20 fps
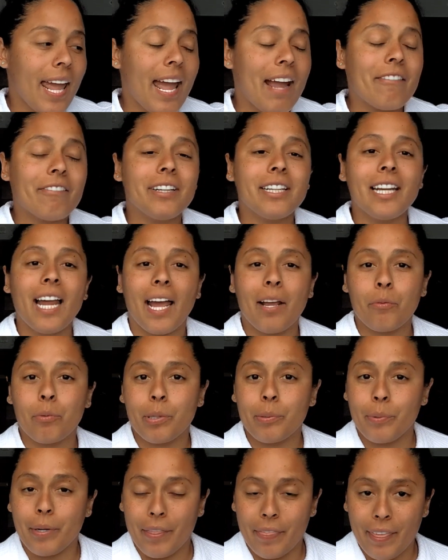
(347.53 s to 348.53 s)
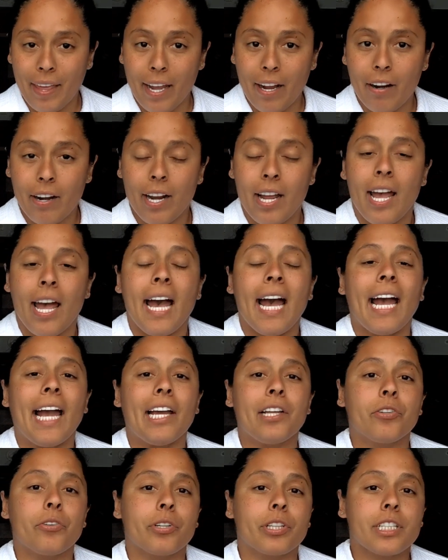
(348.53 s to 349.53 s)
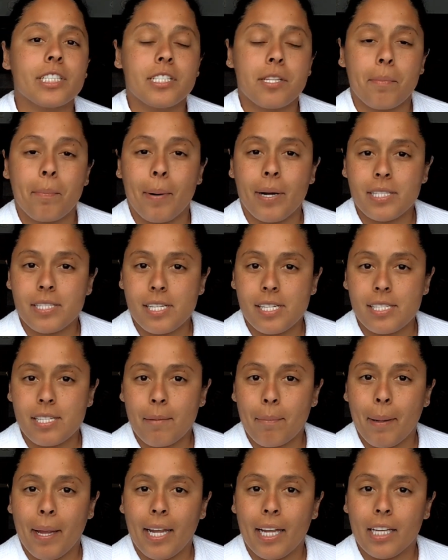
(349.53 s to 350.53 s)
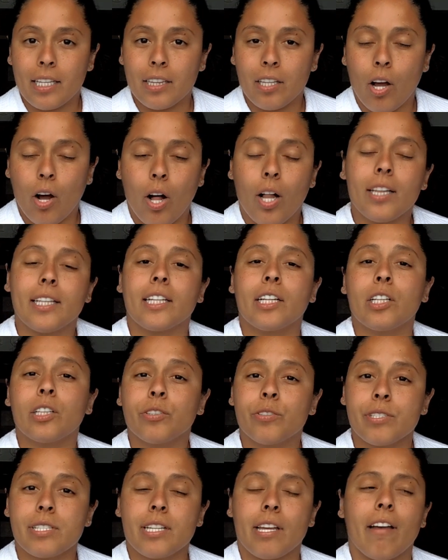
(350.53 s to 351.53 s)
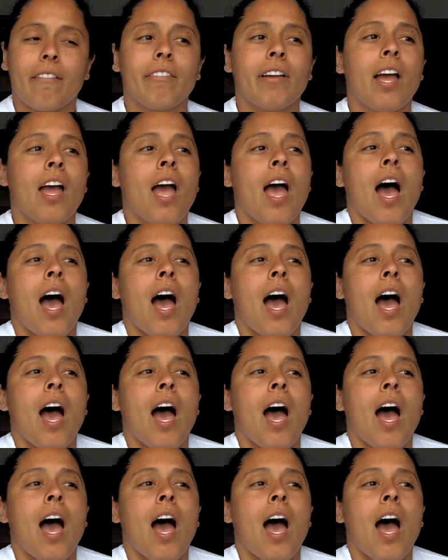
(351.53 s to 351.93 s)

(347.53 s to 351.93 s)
Every night we were there in order to participate in the all-inclusive.